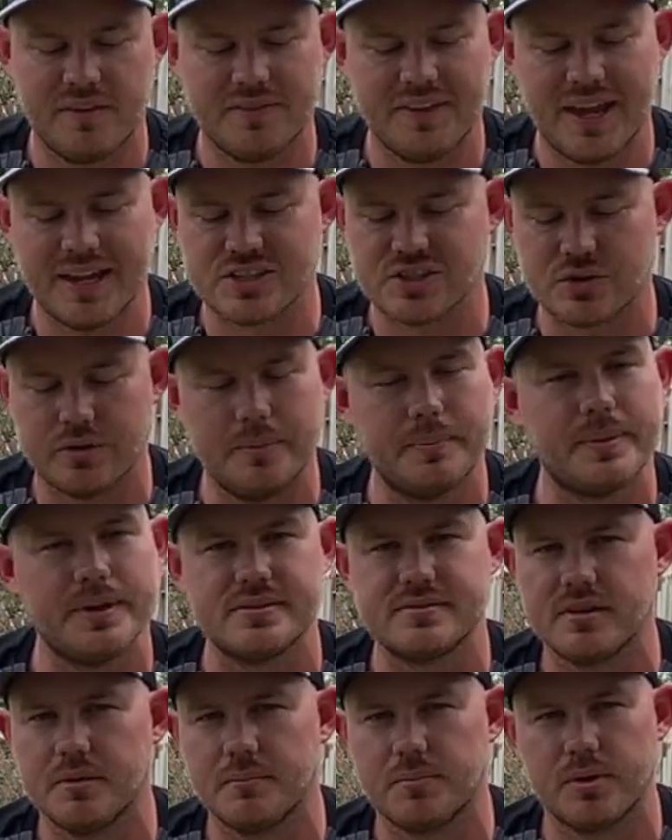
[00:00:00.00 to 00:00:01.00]
The X3
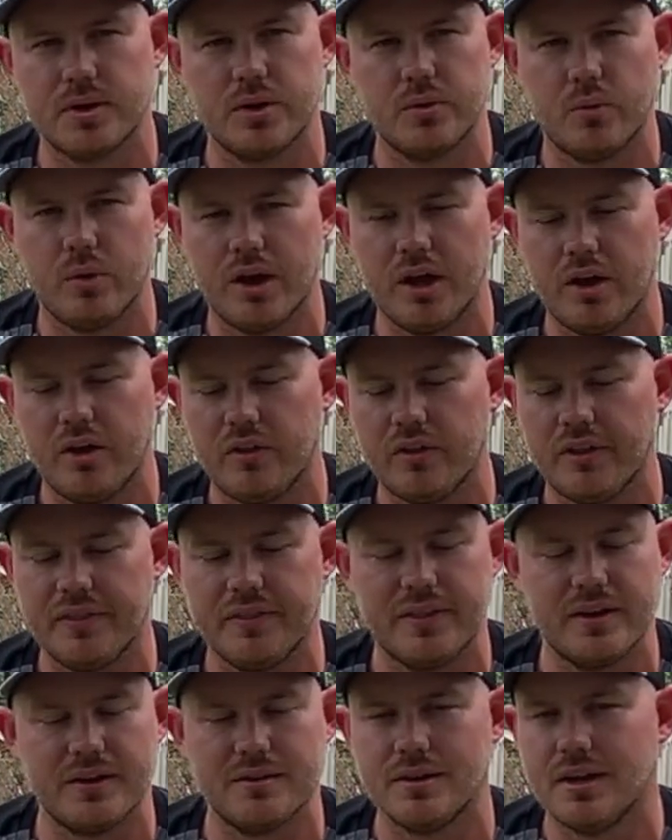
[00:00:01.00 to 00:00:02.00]
beats in pretty well,
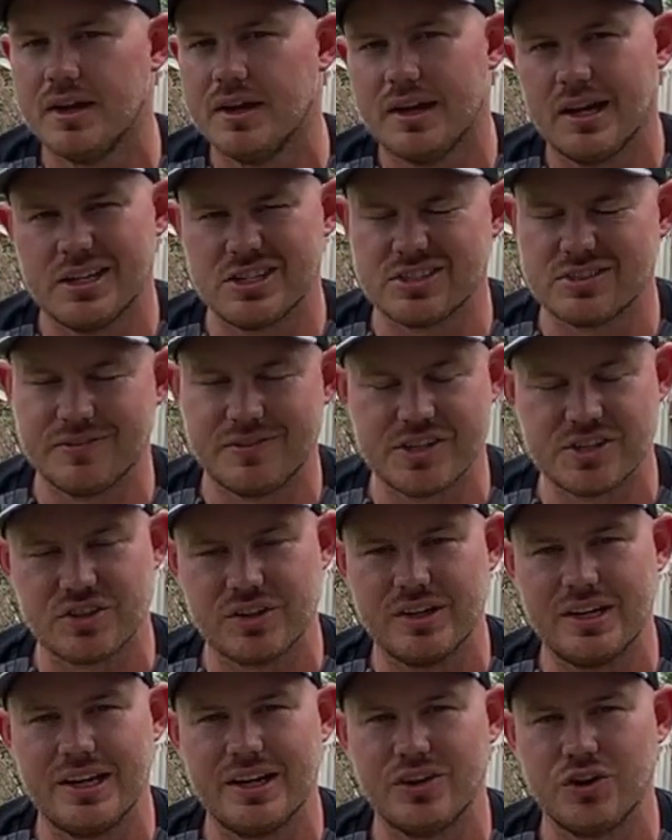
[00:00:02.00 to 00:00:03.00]
and then just
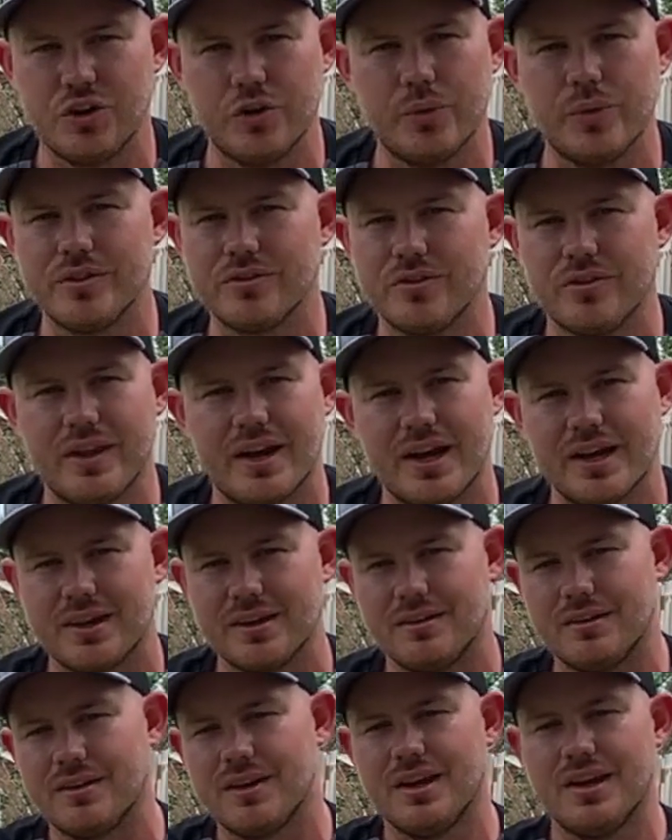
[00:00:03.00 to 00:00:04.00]
eventually need a new one so that I
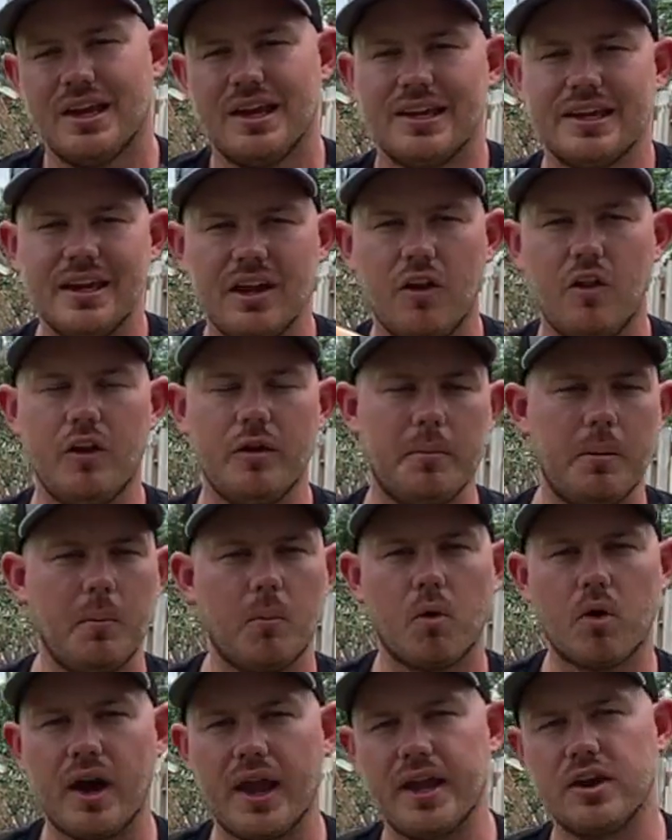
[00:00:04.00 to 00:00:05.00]
can get a little bit
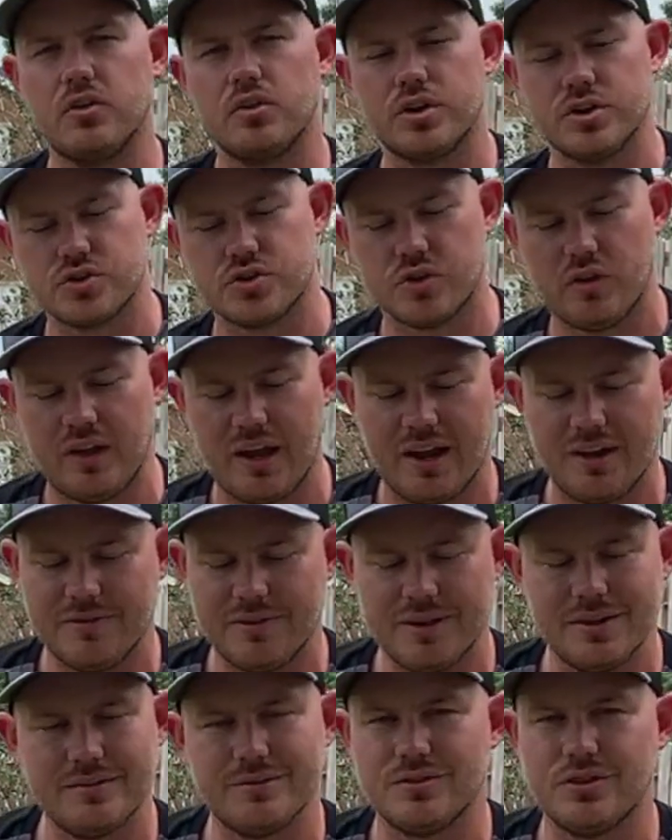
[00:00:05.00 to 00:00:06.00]
more angle control out
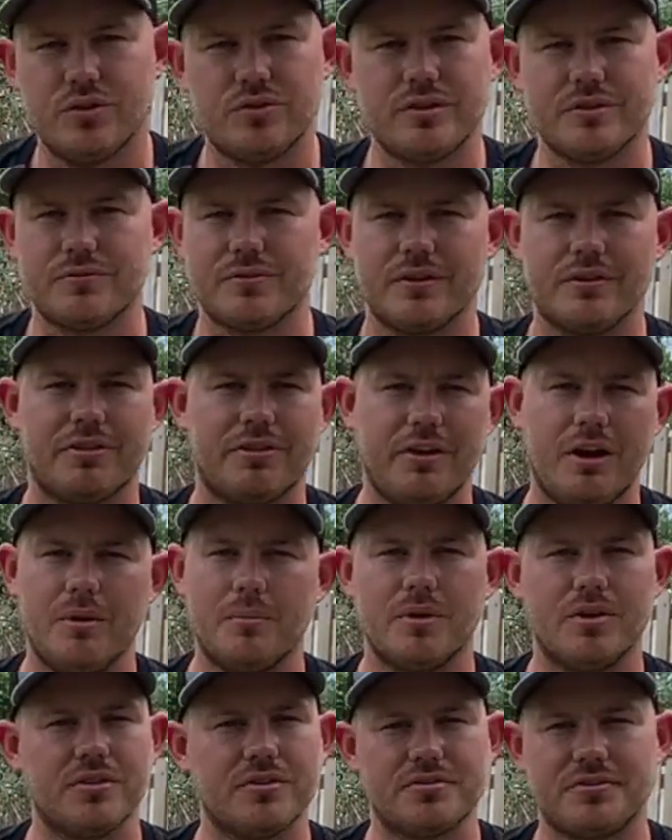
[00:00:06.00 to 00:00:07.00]
of it, use it for
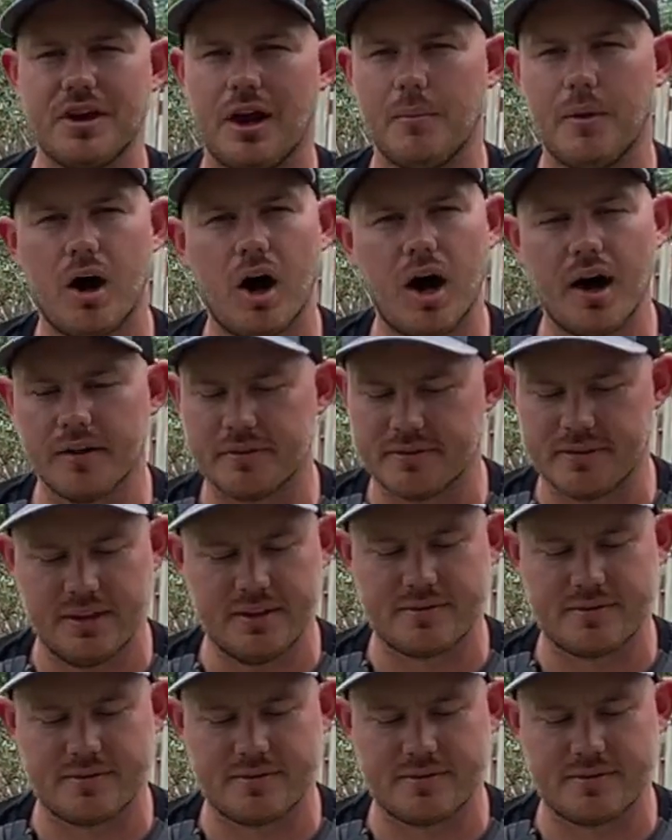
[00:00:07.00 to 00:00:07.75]
thumbers, tomahawks.